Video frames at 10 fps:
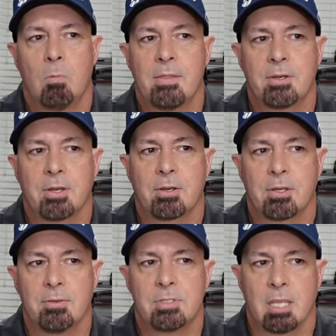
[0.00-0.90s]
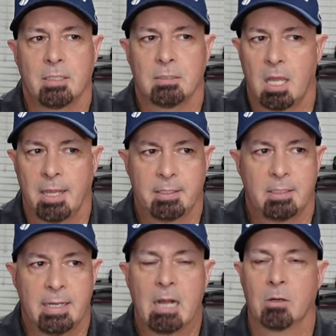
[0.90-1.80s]
whether you're using like
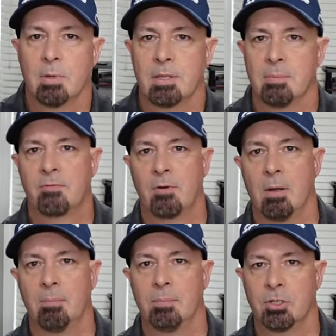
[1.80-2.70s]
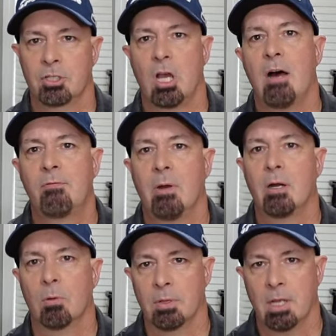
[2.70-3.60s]
an algorithm from your
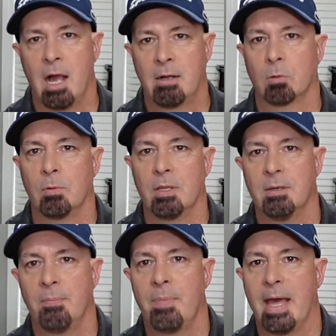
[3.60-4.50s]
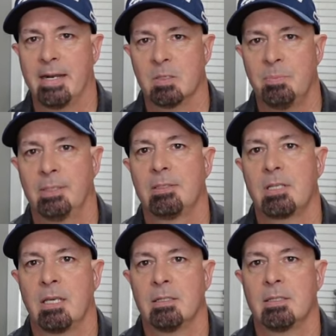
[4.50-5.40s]
software or the algorithm that is
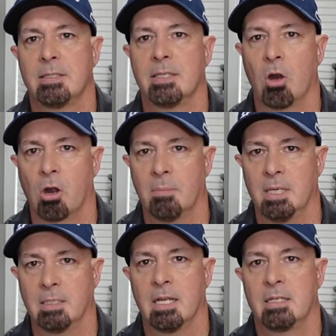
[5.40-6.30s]
built into the Garmin.